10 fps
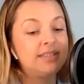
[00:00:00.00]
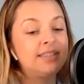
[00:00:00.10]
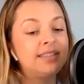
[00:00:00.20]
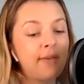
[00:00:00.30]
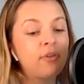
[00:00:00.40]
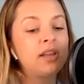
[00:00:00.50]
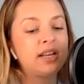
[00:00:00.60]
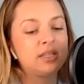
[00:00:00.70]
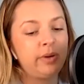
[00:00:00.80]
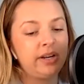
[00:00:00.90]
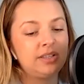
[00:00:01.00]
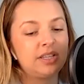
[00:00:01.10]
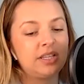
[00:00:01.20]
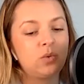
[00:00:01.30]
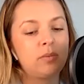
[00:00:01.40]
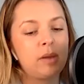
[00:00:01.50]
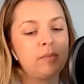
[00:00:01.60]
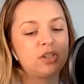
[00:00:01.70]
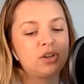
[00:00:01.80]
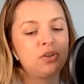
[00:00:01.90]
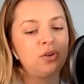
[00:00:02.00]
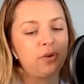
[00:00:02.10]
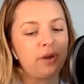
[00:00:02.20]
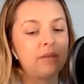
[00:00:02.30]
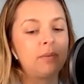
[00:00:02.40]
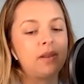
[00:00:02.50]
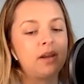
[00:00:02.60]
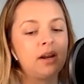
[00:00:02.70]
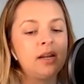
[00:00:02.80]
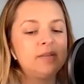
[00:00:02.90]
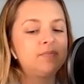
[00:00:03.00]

Several experiences with my maternal grandmother,